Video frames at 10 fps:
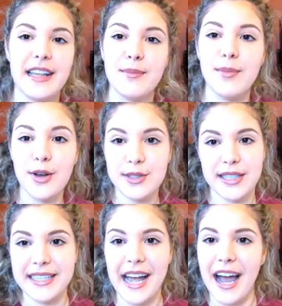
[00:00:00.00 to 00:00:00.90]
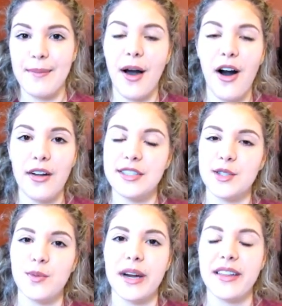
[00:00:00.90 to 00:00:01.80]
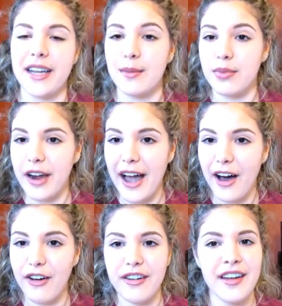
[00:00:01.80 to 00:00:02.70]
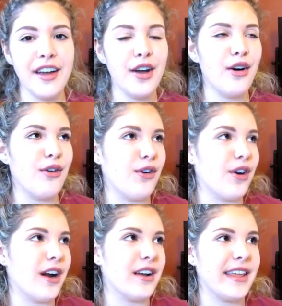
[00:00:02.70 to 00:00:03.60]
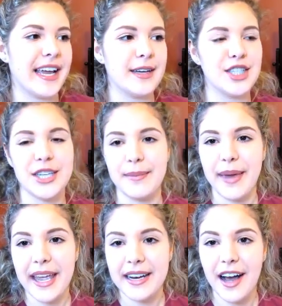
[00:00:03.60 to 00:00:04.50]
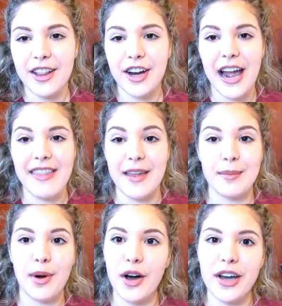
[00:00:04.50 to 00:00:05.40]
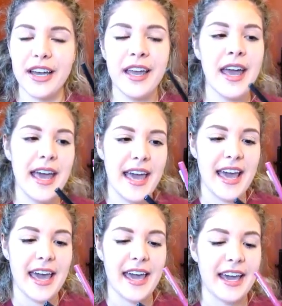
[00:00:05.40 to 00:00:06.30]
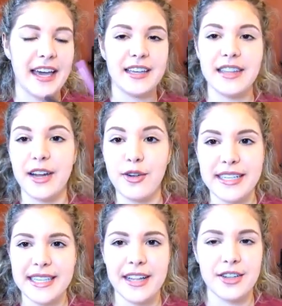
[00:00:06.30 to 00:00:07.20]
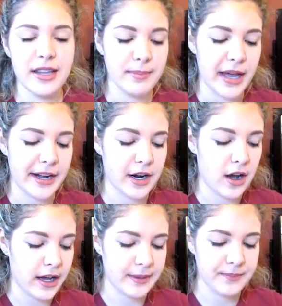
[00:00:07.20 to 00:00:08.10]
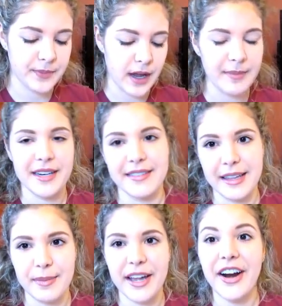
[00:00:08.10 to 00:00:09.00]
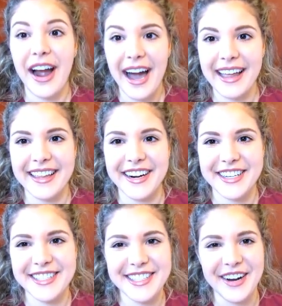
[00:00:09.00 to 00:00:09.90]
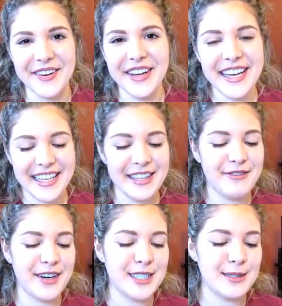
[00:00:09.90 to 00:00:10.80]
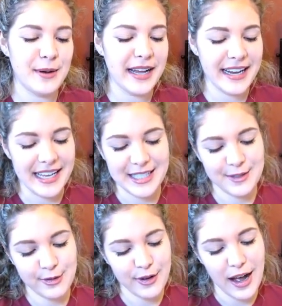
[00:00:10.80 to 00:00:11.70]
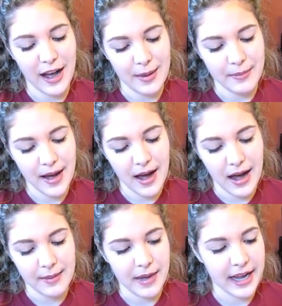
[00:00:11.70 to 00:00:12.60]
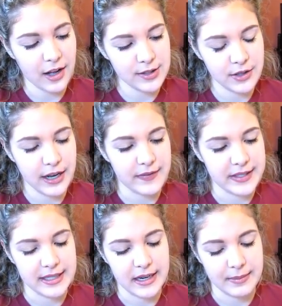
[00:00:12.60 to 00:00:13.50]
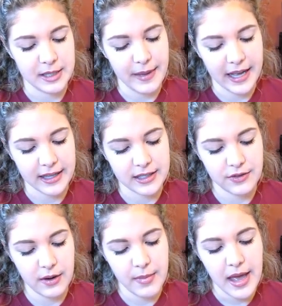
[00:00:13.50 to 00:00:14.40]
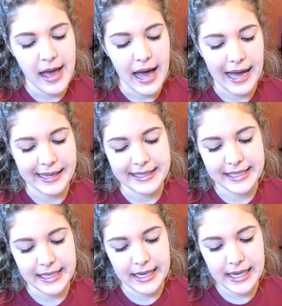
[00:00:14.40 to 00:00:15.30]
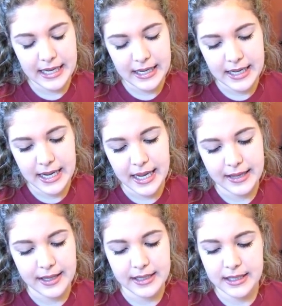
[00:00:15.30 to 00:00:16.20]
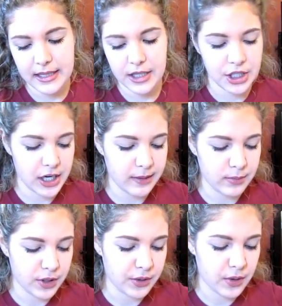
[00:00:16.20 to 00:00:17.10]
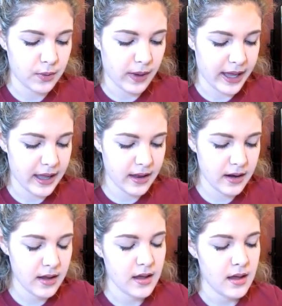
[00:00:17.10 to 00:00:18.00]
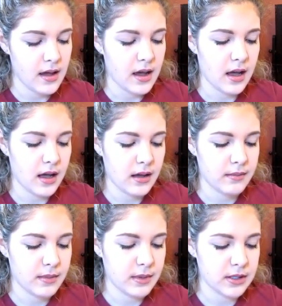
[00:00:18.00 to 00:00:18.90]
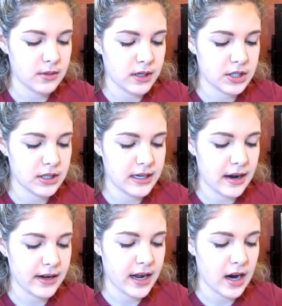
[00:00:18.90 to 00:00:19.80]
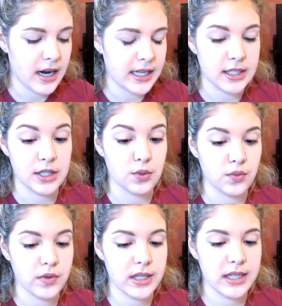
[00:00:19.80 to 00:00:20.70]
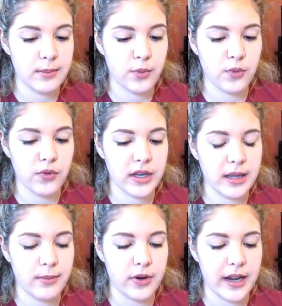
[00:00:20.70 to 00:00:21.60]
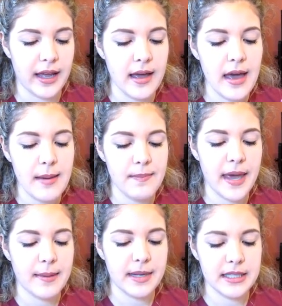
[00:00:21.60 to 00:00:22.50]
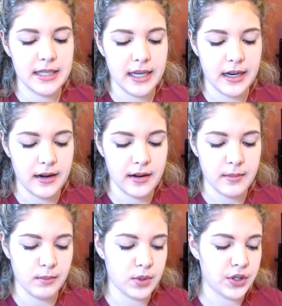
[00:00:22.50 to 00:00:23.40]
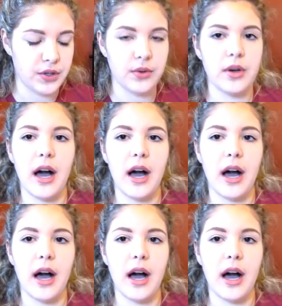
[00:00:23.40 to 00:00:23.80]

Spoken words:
most of the time I'll just wear like a brown or like a champagne color and then put a like crazy colored lip liner on. Eyeliner. So the first one is from, I also got this in an Ipsy bag. This is from iTeeny, and this is in the shade Blue Hawaiian. Let me swatch it down here, and it's this really, really pretty pigmented blue